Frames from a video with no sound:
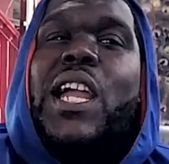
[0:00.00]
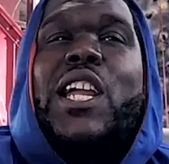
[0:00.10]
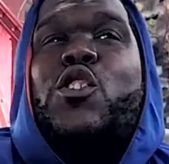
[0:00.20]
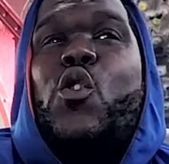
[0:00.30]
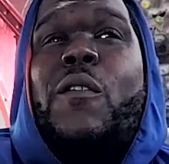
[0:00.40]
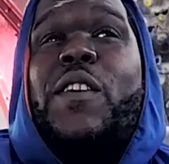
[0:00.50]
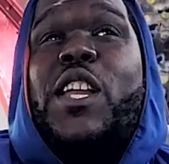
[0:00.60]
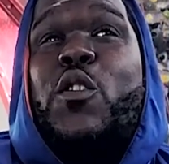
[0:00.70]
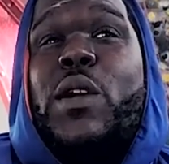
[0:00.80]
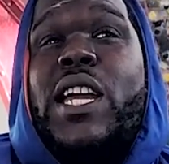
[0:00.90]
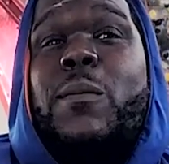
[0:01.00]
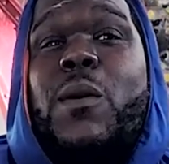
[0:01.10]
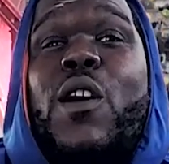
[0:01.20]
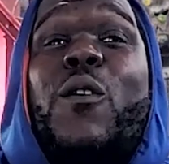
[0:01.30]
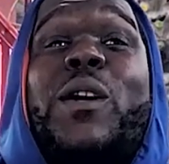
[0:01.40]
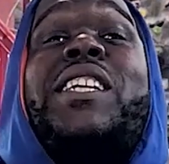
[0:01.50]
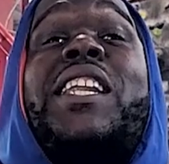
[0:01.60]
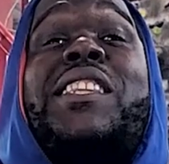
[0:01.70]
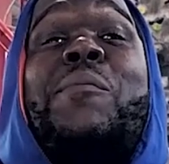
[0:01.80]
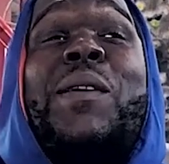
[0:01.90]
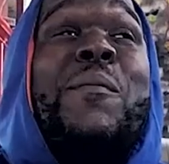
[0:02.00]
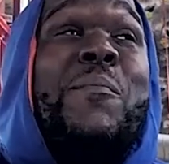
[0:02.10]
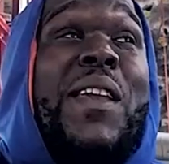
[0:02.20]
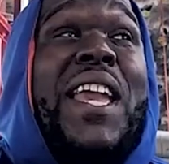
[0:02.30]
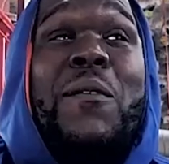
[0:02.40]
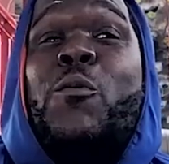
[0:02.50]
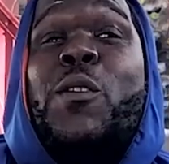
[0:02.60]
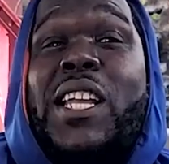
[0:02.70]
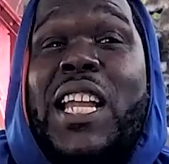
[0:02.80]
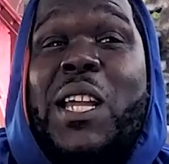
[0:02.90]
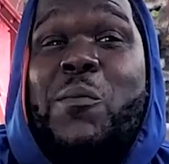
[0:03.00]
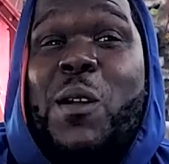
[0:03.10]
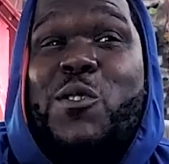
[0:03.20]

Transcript: we ain't do it for the gram. We did it to be the man when we came up.